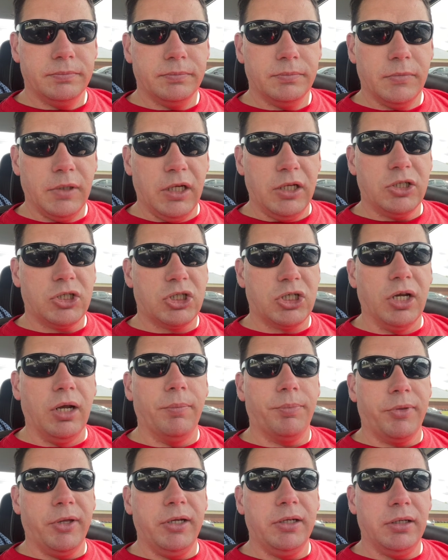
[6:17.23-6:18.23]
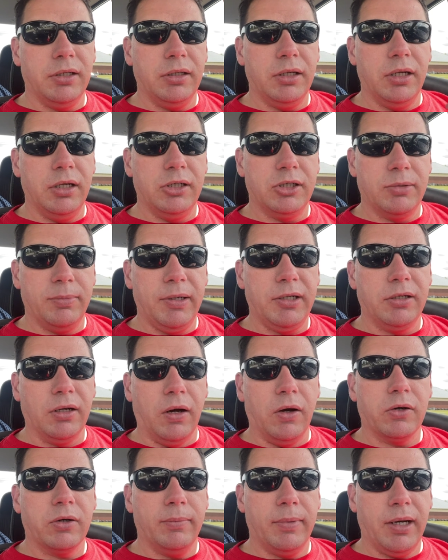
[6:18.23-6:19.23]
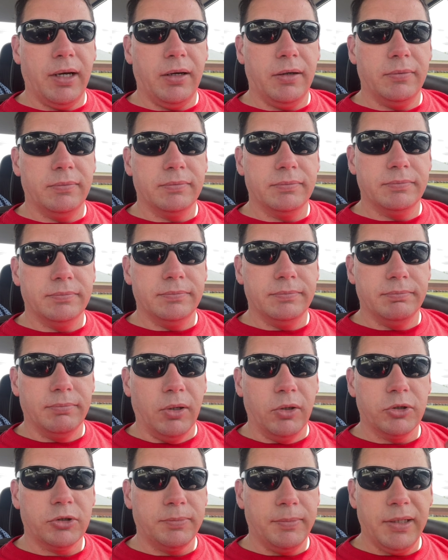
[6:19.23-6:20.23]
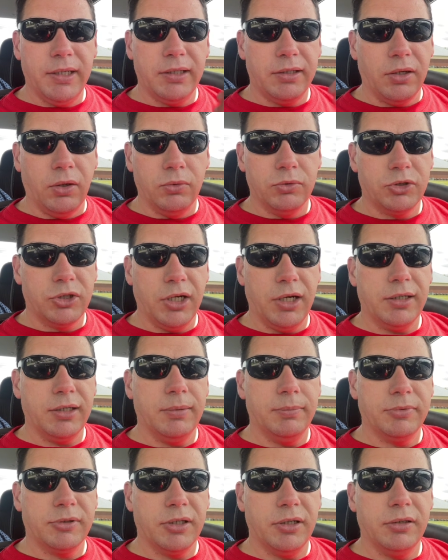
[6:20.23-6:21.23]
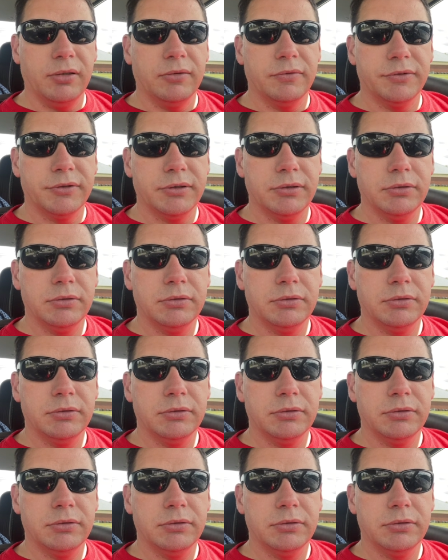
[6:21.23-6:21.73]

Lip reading: it's something that needs to be talked about. Most men don't check themselves.